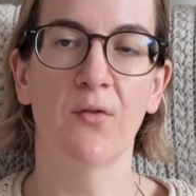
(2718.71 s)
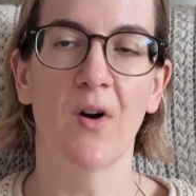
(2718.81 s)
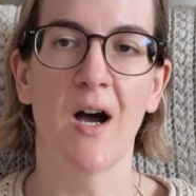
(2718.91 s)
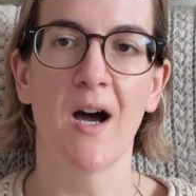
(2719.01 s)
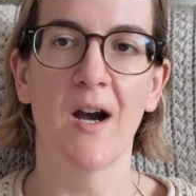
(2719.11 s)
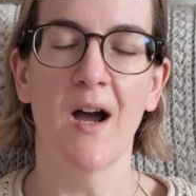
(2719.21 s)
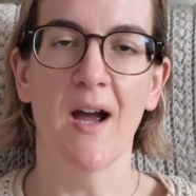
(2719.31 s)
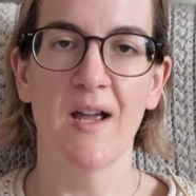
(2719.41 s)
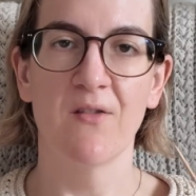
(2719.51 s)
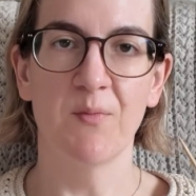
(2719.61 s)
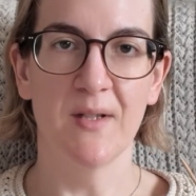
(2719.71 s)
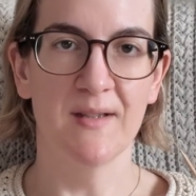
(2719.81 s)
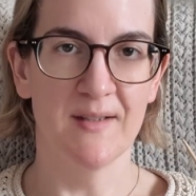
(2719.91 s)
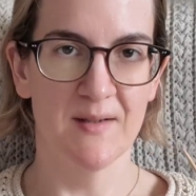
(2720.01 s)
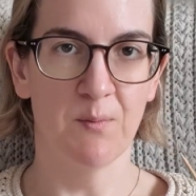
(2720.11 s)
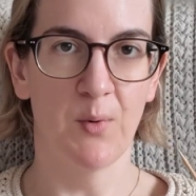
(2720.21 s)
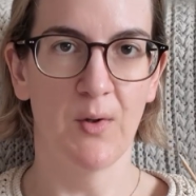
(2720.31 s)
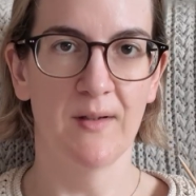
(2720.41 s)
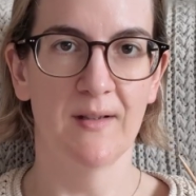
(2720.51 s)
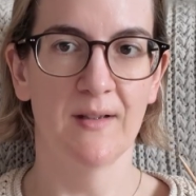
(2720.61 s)
far, I have been
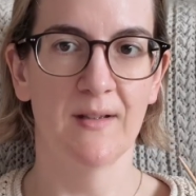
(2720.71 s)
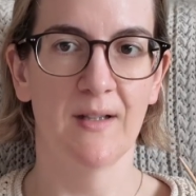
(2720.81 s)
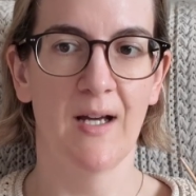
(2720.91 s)
disappointed.